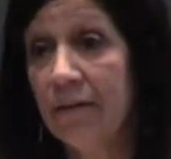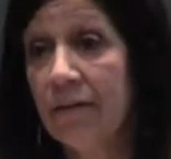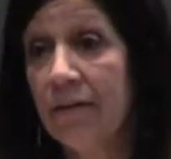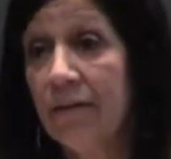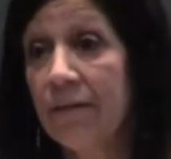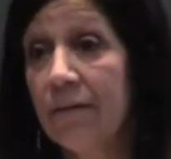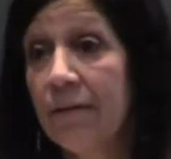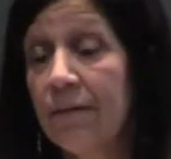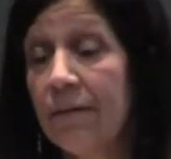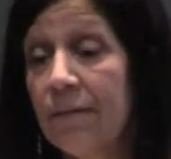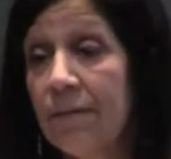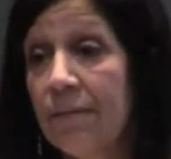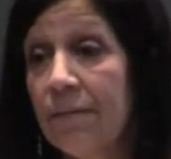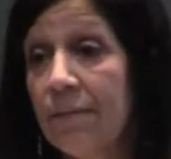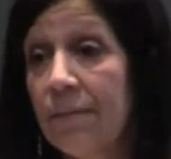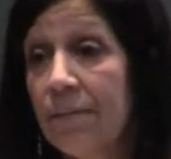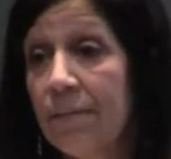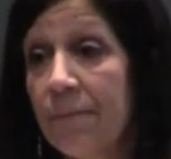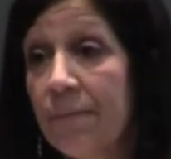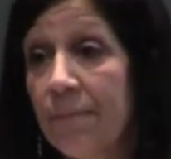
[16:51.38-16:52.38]

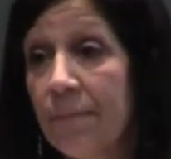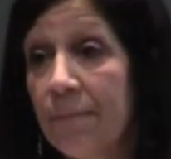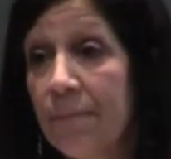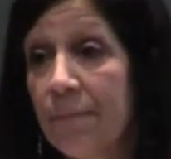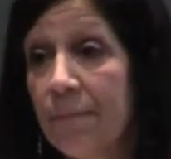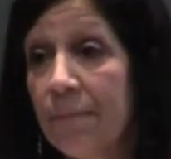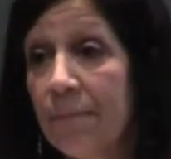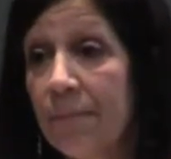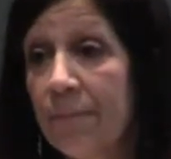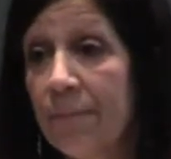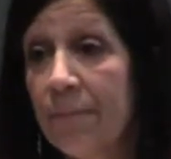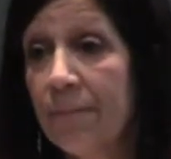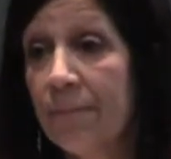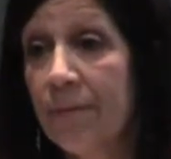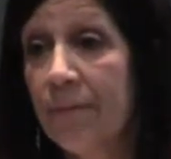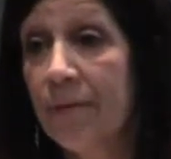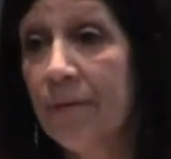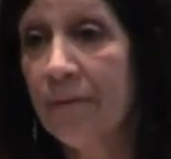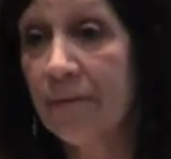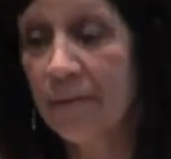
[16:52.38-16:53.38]

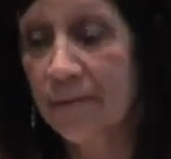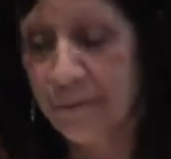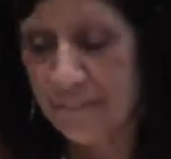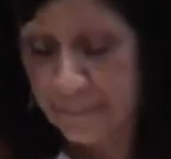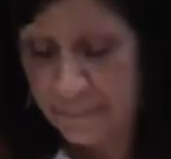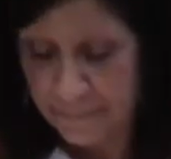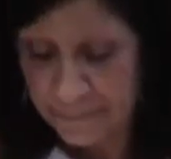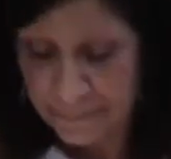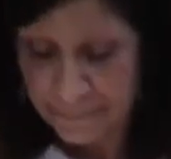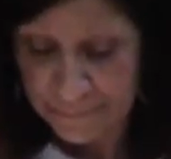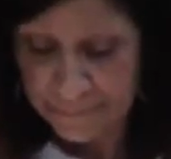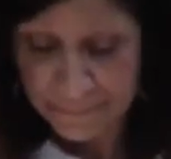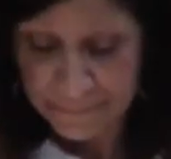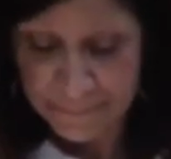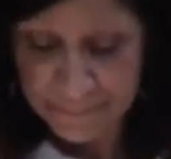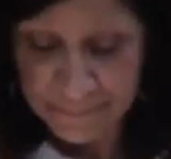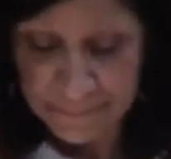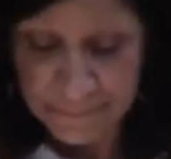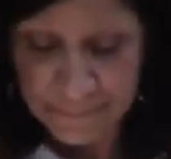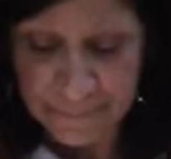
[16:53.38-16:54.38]

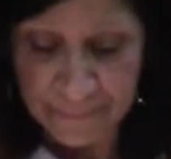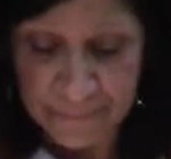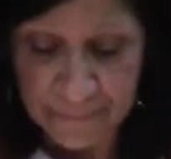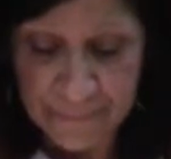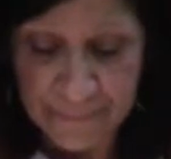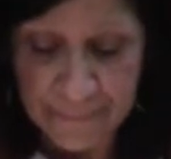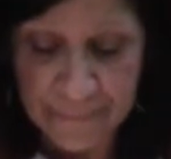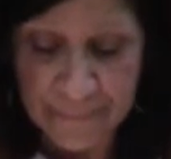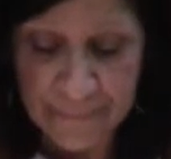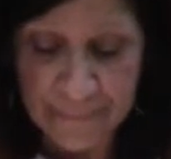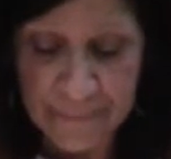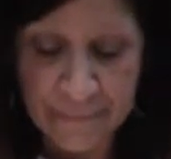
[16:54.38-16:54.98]
(no one is talking)